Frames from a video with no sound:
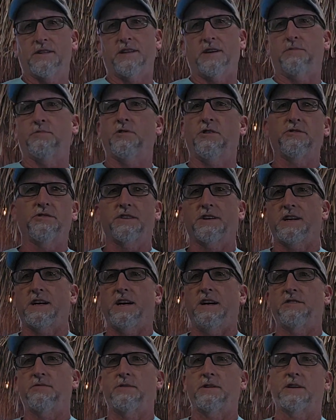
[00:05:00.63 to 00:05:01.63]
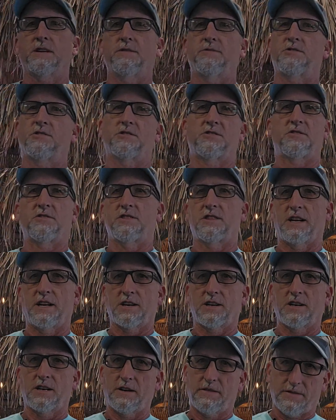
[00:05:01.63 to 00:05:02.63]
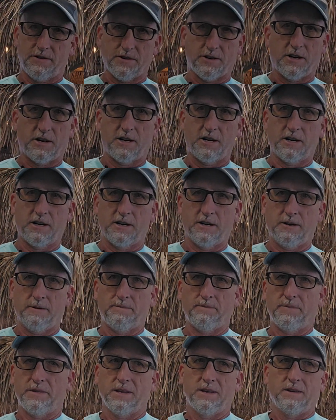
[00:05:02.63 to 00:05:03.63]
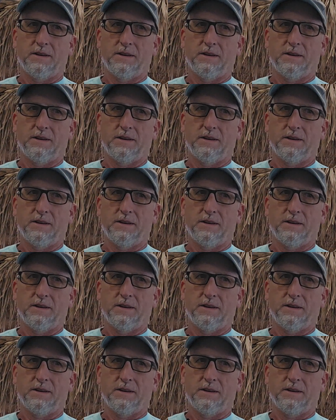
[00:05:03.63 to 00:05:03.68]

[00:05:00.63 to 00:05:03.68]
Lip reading: the pros and cons when it comes to the synthetic cover are,